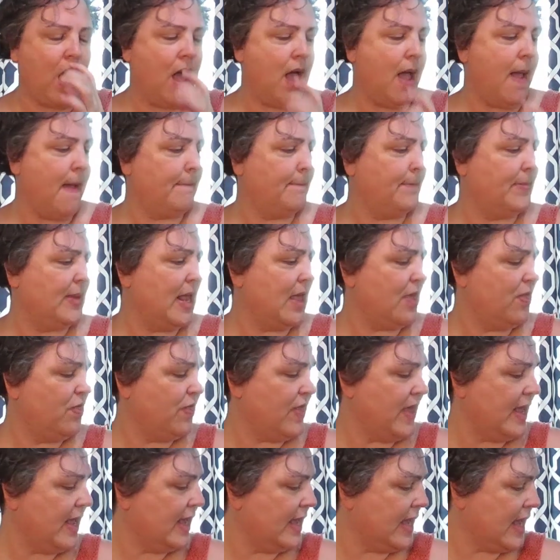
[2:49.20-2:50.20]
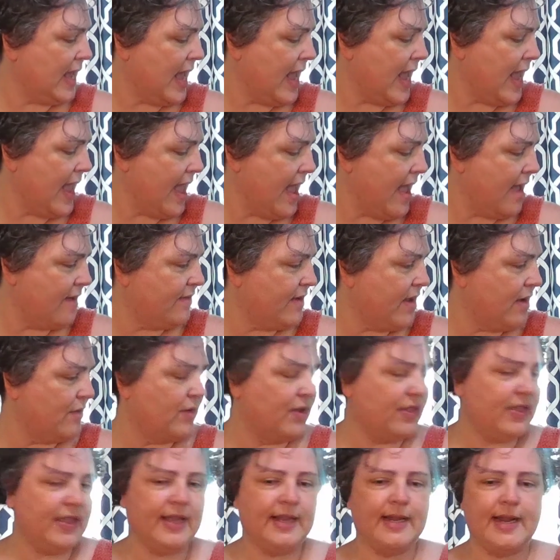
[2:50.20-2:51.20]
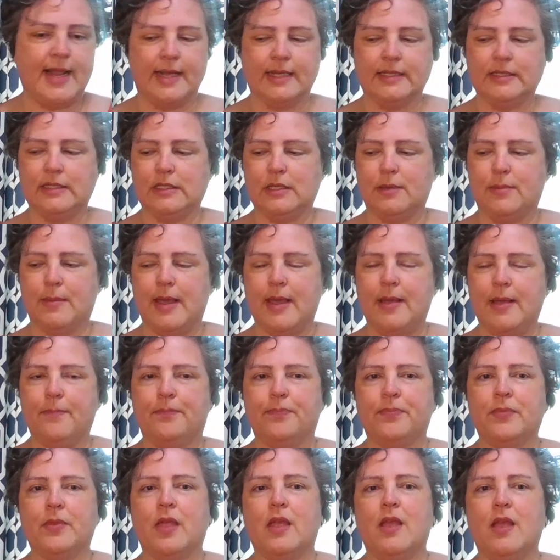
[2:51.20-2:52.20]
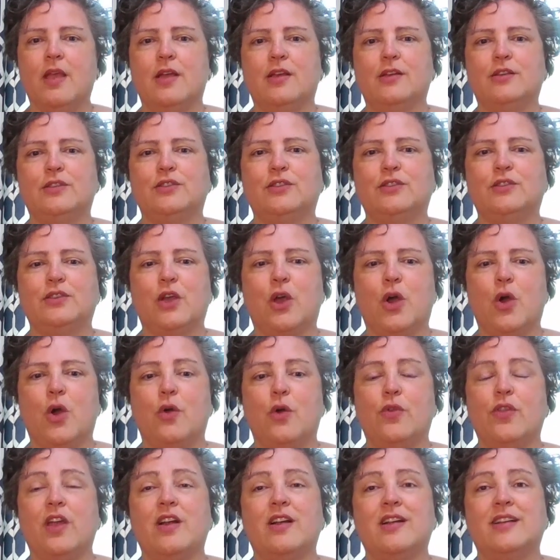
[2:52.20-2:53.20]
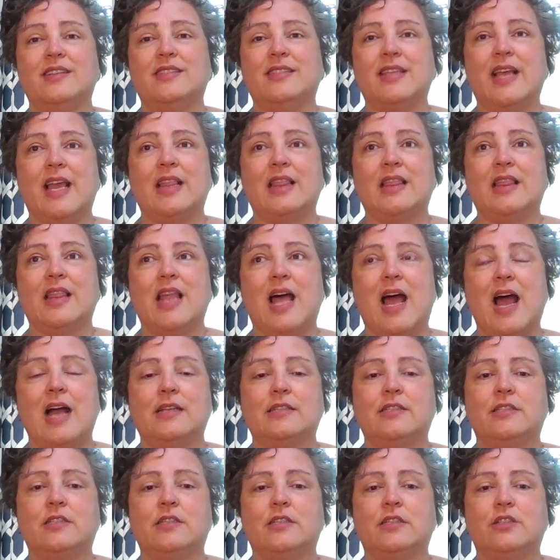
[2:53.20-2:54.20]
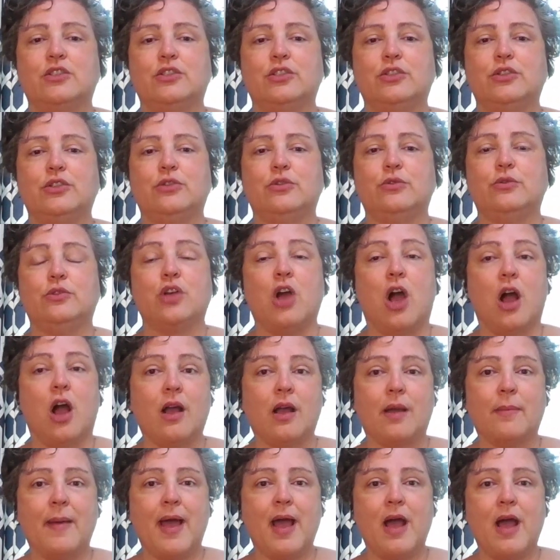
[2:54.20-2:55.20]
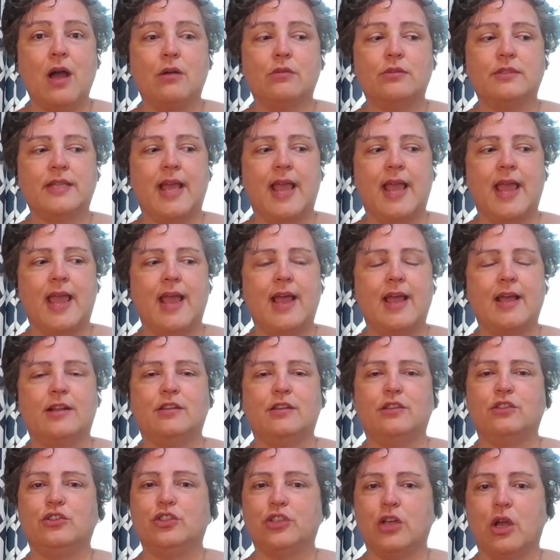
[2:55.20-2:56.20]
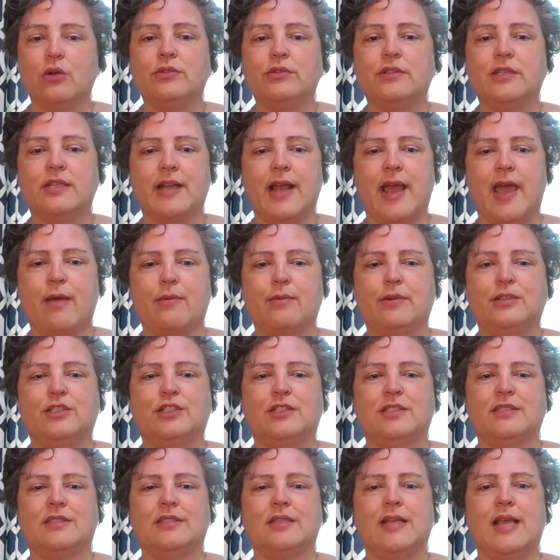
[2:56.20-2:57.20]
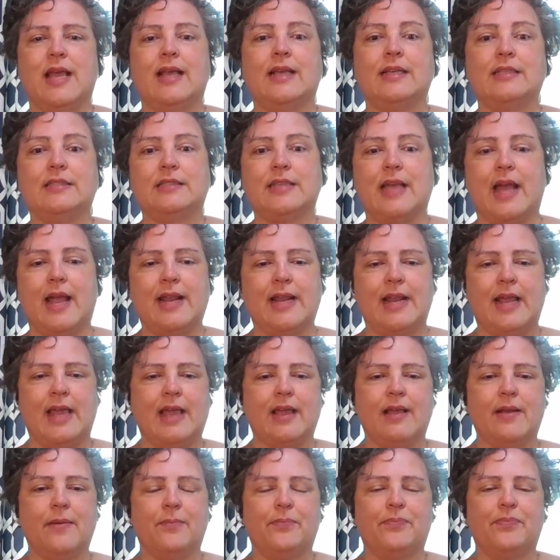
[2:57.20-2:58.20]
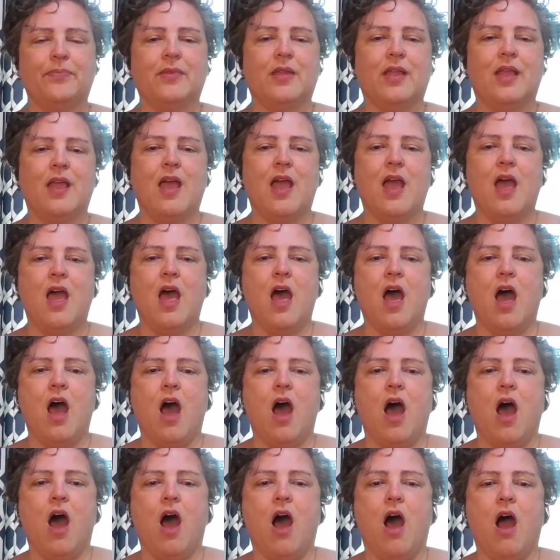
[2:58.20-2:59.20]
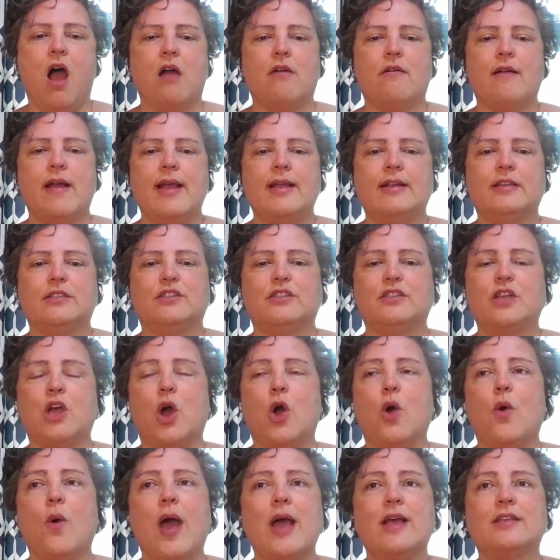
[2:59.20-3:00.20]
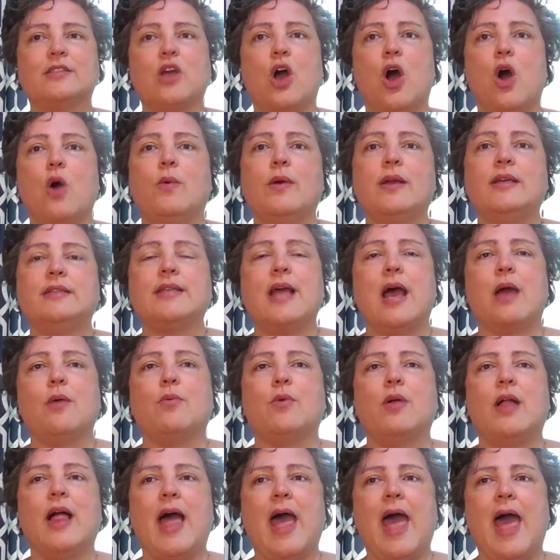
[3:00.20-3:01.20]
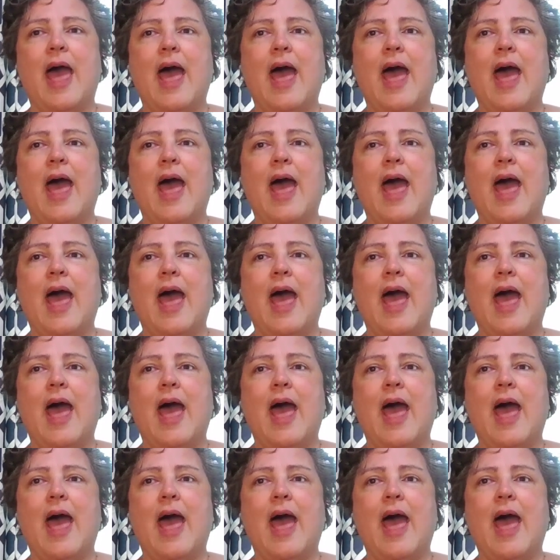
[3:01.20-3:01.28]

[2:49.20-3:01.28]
Um, but I think I have everything next to me. So there is a lot to talk about and show today, which is exciting. All right, so as always, I will